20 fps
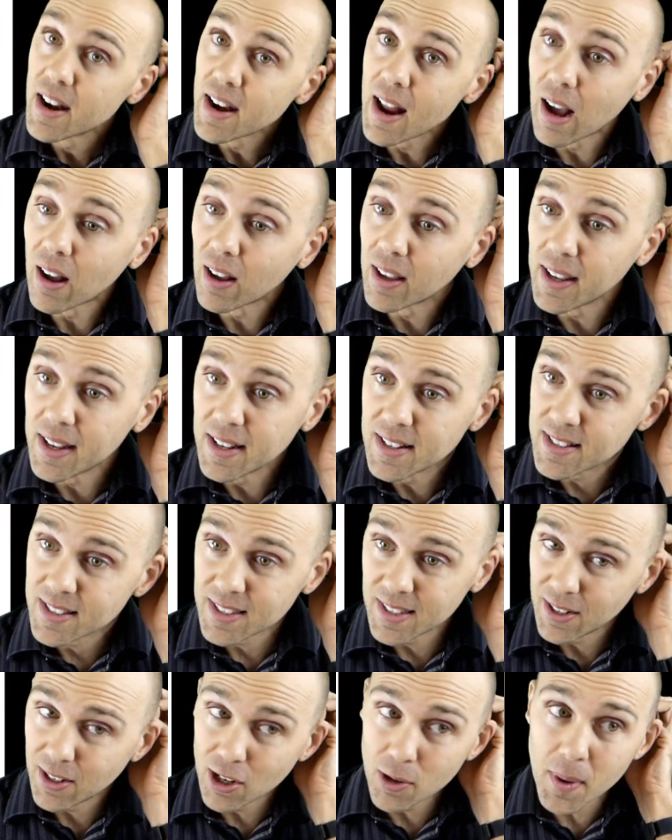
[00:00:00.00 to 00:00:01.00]
Now,
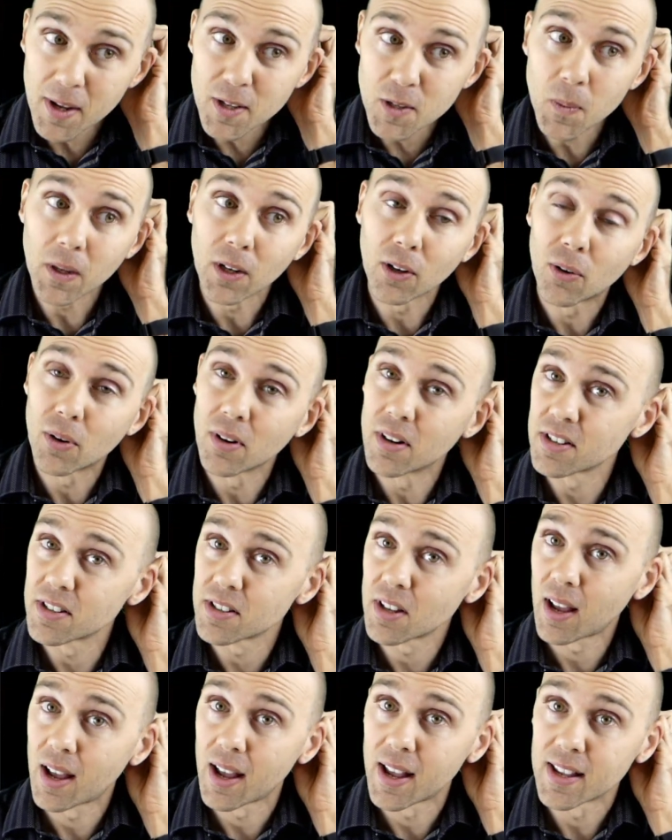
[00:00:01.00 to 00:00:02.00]
his theorem has been
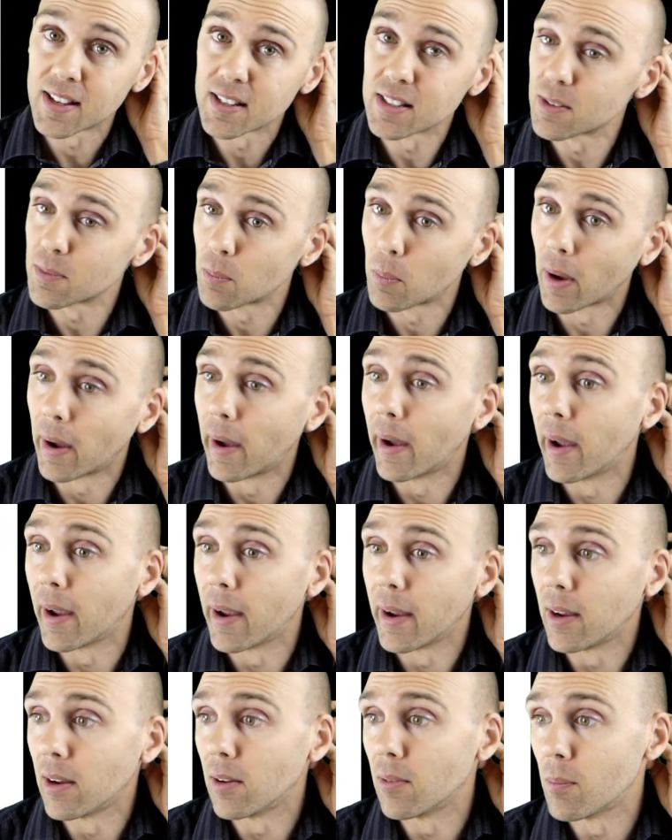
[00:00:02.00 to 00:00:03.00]
criticized
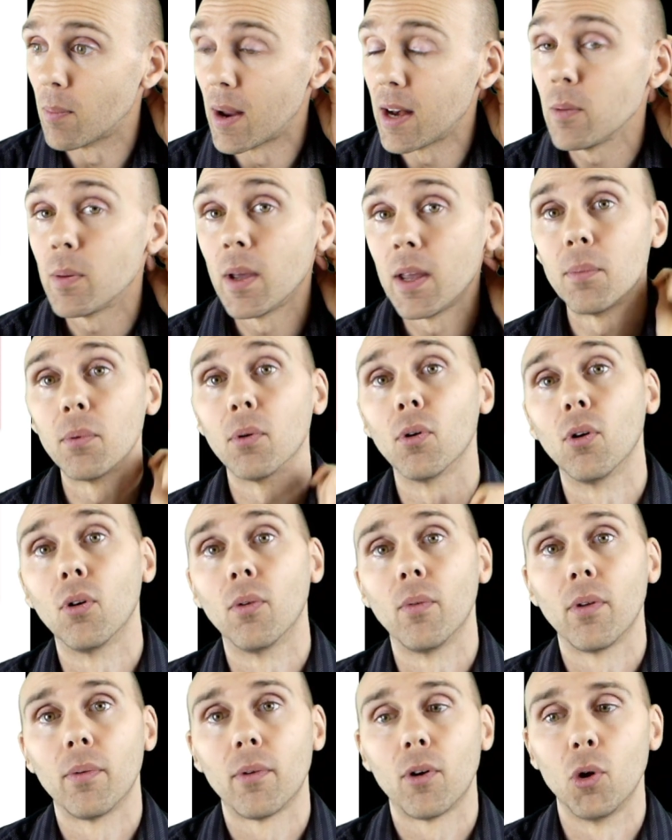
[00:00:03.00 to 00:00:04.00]
by many
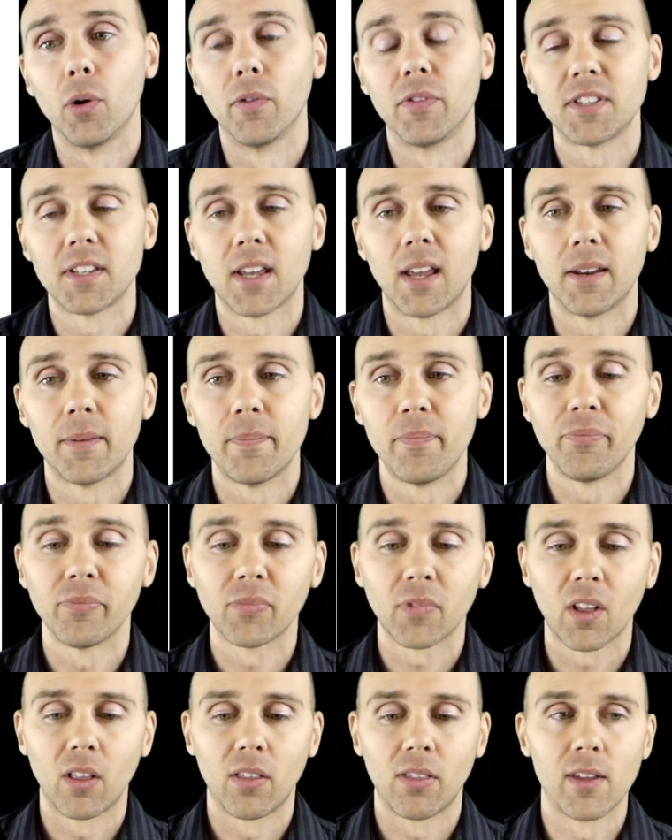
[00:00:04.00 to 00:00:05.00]
people who've said
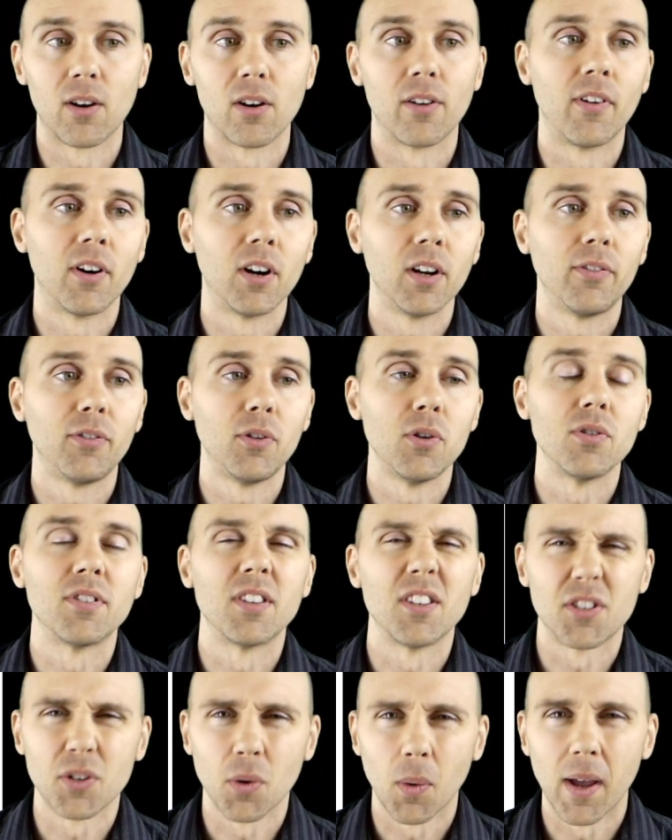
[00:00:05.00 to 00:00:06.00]
there are very few
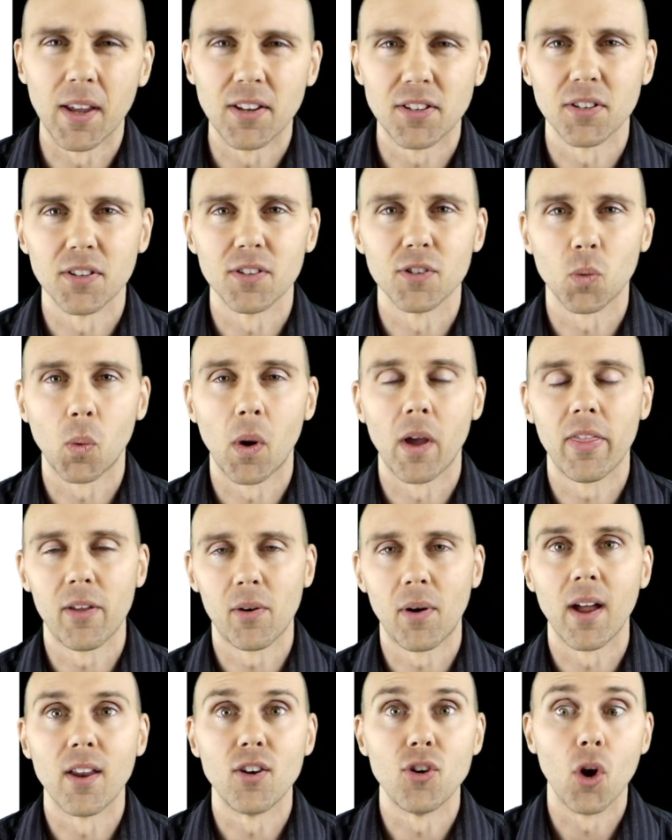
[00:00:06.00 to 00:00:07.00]
situations where
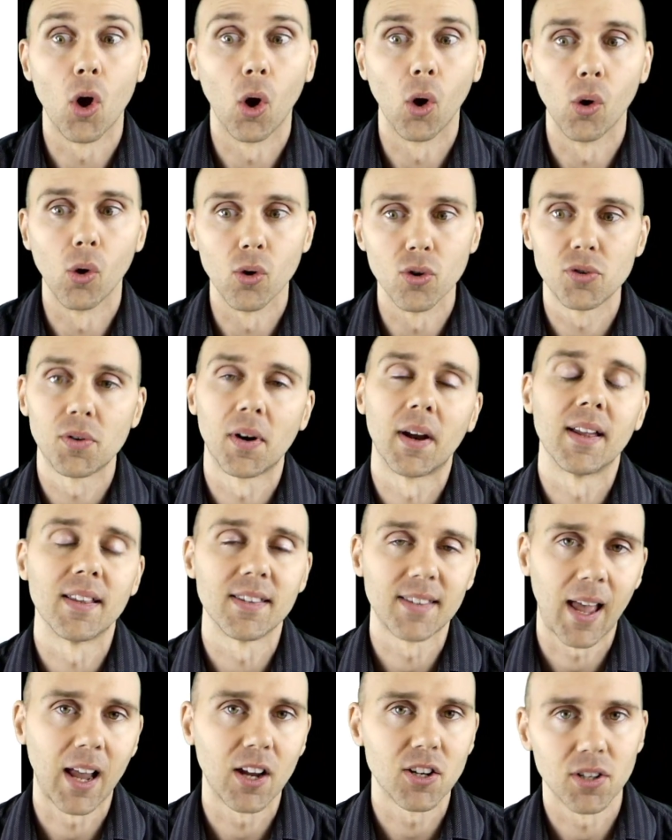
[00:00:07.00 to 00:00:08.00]
there are no
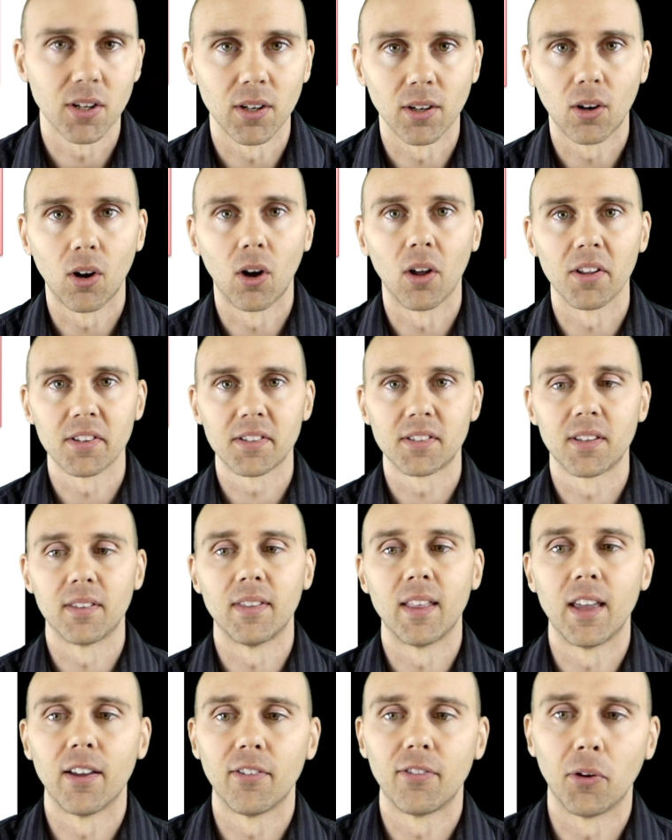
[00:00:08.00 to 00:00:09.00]
transaction costs,
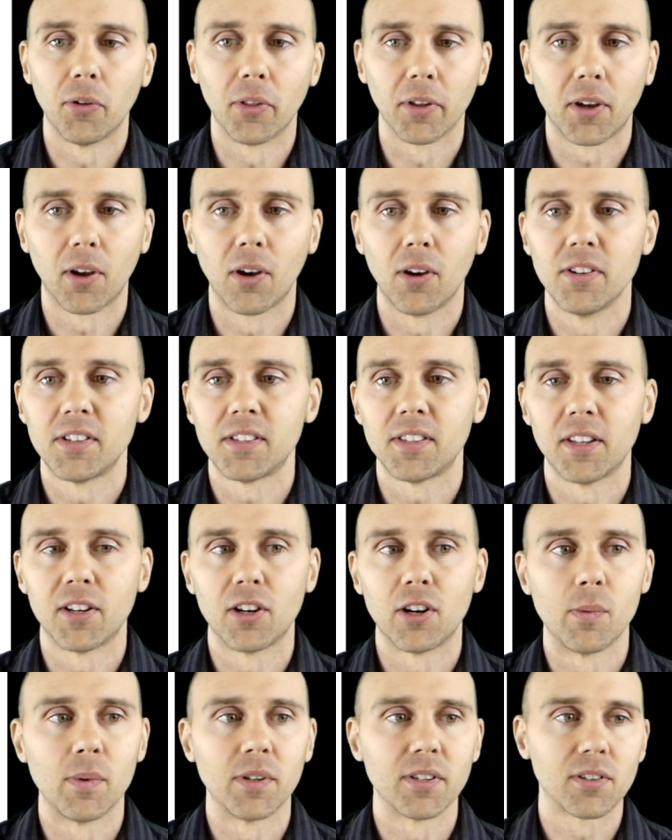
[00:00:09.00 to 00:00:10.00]
and therefore the Coase
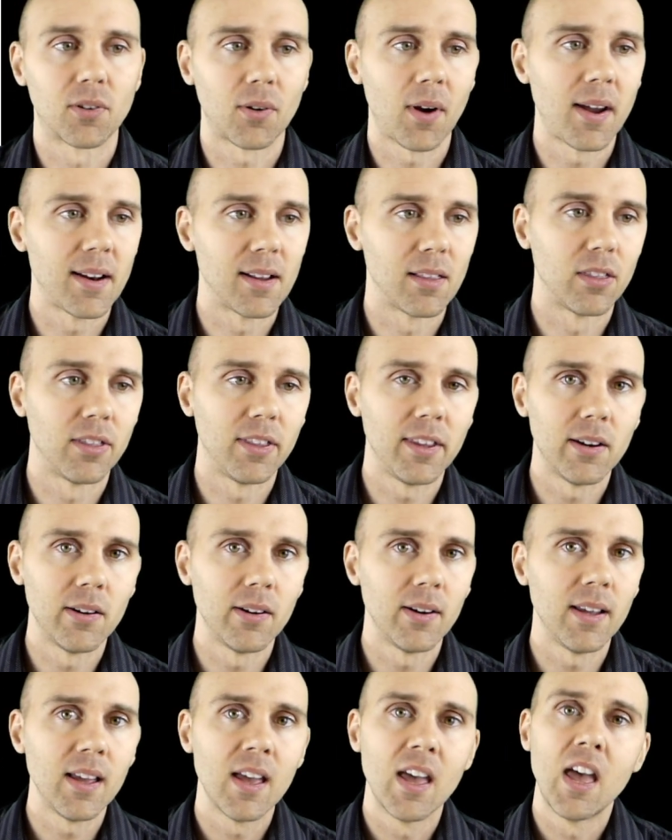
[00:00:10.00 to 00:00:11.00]
theorem is great in
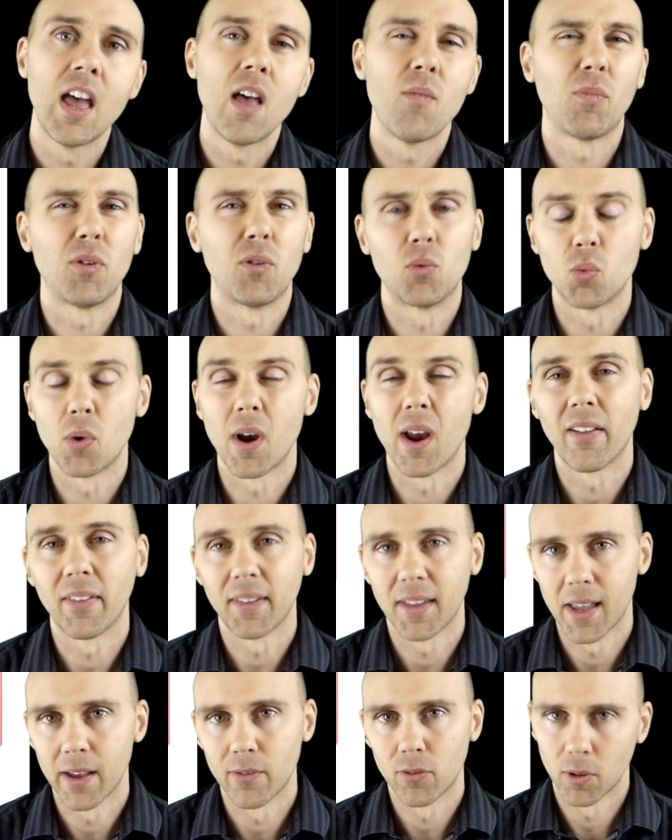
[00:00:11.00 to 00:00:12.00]
theory but
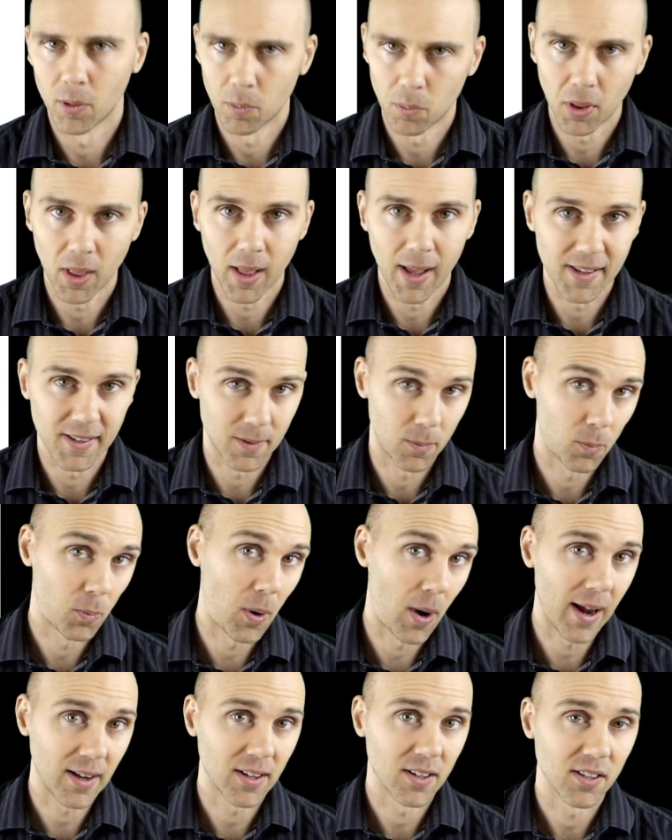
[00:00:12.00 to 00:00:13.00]
rarely ever applies in
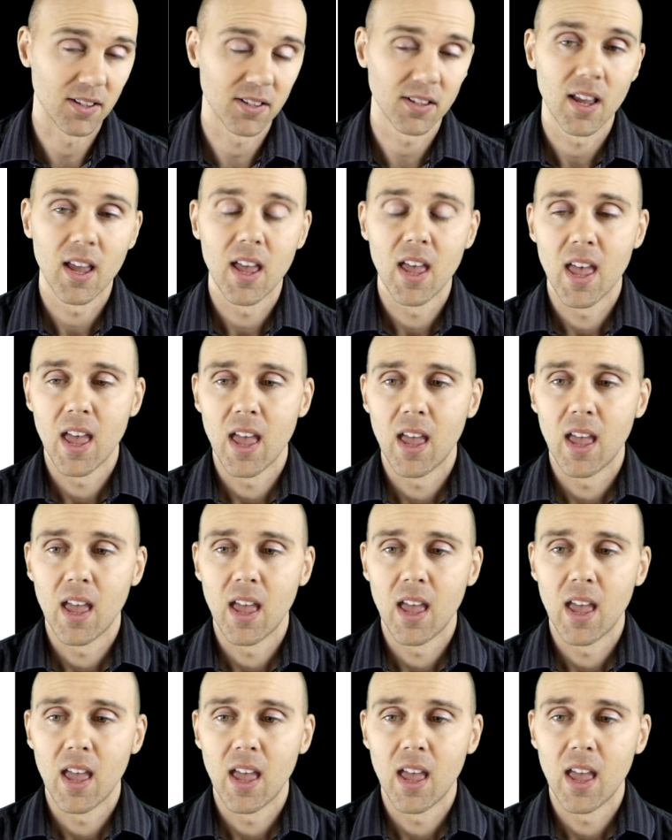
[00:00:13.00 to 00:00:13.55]
practice.